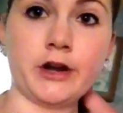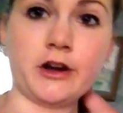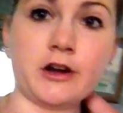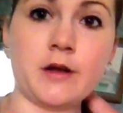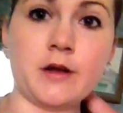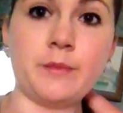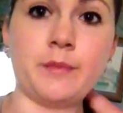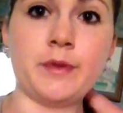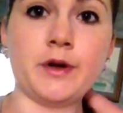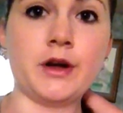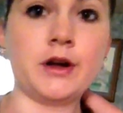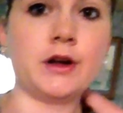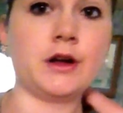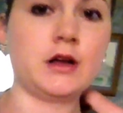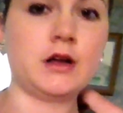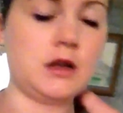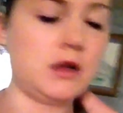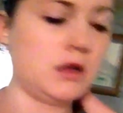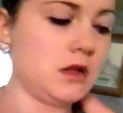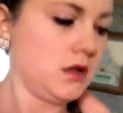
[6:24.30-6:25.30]
her a
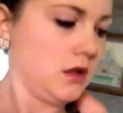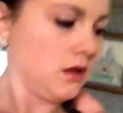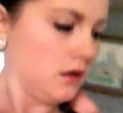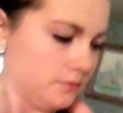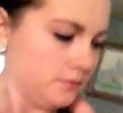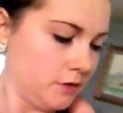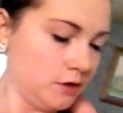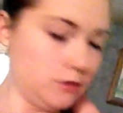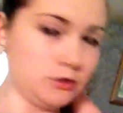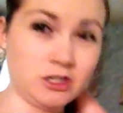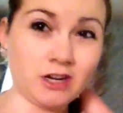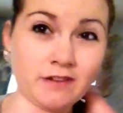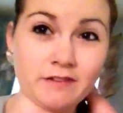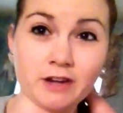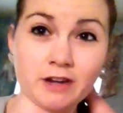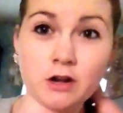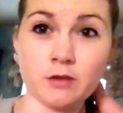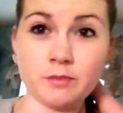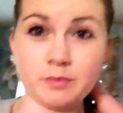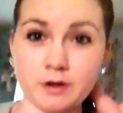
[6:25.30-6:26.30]
book. Usually I
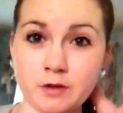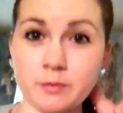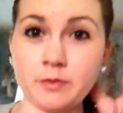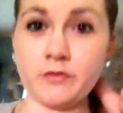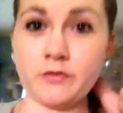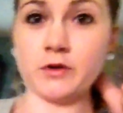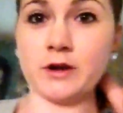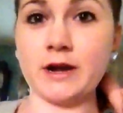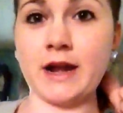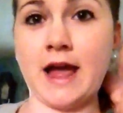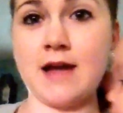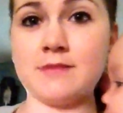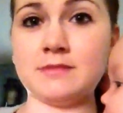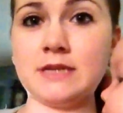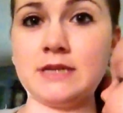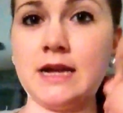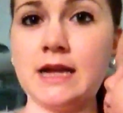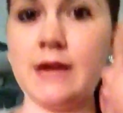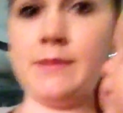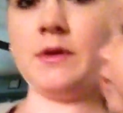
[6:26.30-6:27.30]
read her a book before nap
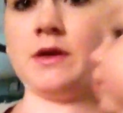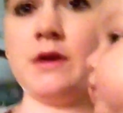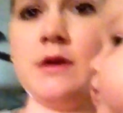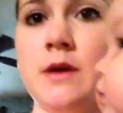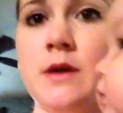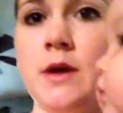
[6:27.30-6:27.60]
time,